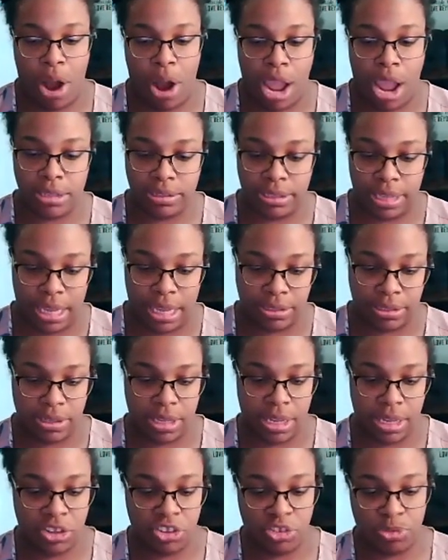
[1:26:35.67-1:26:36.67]

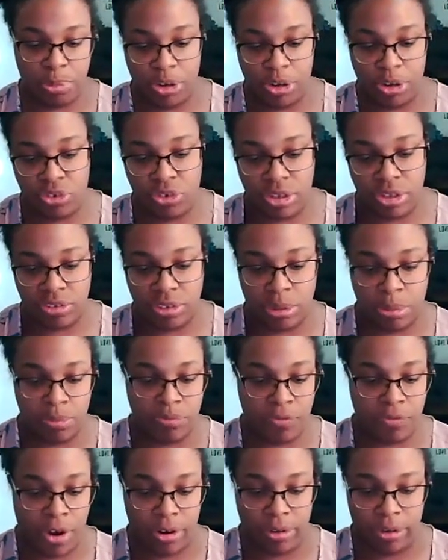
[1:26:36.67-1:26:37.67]
process especially in some
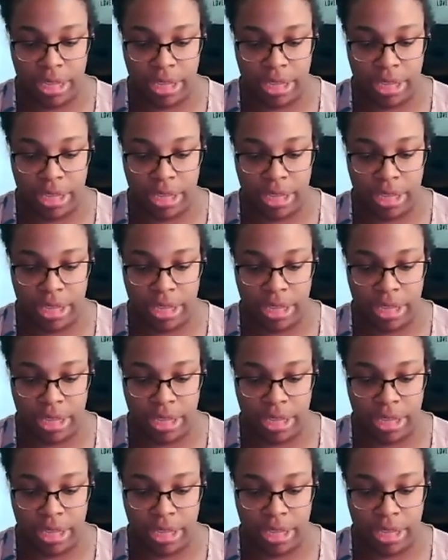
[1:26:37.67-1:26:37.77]
of our